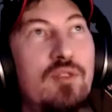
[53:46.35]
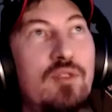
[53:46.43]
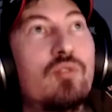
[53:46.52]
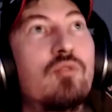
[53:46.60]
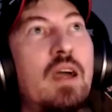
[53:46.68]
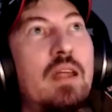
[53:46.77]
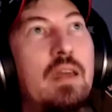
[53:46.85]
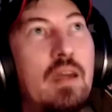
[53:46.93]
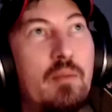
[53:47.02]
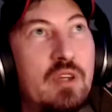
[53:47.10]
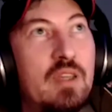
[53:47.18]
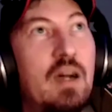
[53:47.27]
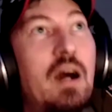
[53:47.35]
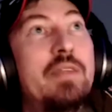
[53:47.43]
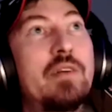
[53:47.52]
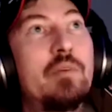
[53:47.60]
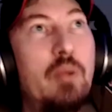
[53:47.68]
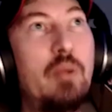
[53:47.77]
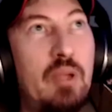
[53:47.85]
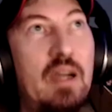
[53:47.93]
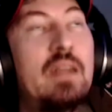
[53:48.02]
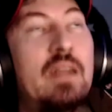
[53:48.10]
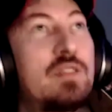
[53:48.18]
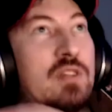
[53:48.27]
You're ready. I'm going to alter my
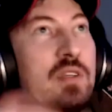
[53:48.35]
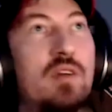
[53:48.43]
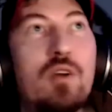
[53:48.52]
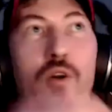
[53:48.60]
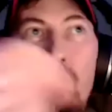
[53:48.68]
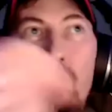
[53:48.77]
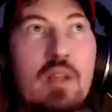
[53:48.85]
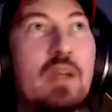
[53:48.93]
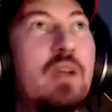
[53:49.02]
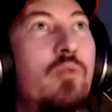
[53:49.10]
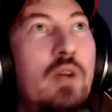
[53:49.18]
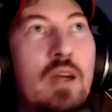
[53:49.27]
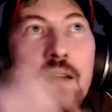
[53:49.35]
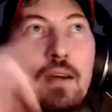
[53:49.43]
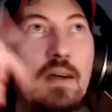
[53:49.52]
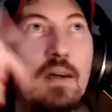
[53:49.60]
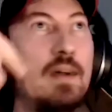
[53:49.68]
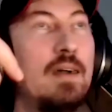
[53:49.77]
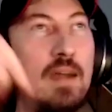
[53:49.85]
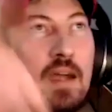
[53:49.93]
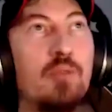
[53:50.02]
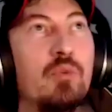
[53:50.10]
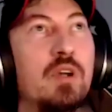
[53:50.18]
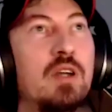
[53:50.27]
plan. It's going to go really quick,
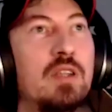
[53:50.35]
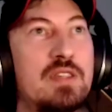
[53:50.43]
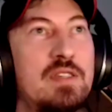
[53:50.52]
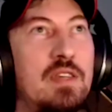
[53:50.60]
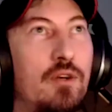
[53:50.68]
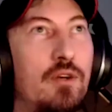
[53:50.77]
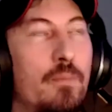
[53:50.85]
and we're going to see it.